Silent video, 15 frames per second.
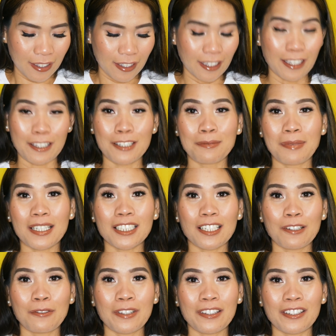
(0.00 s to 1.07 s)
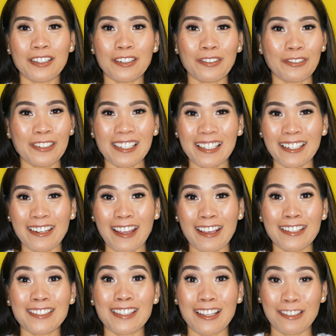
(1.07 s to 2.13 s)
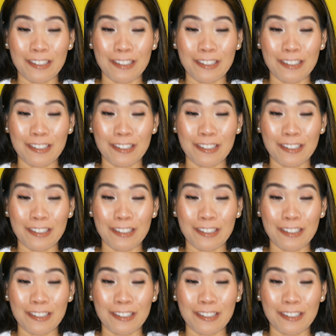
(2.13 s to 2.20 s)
especially when they're really nice and